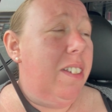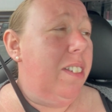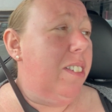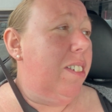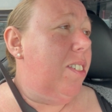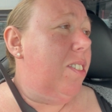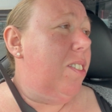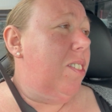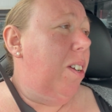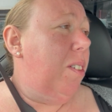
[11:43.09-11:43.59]
and
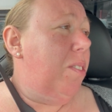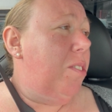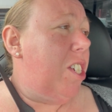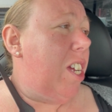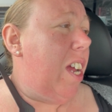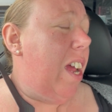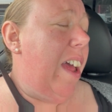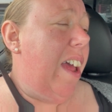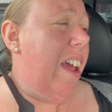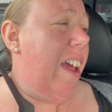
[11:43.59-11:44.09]
there's no
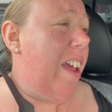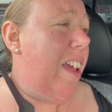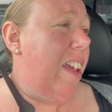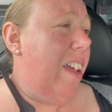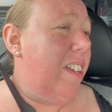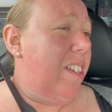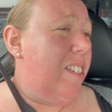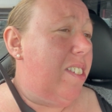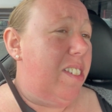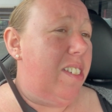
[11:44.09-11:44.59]

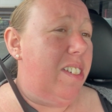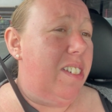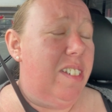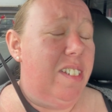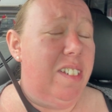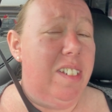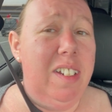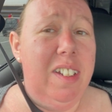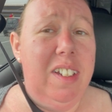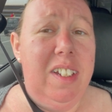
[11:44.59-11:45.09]
chairs
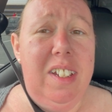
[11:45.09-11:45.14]
and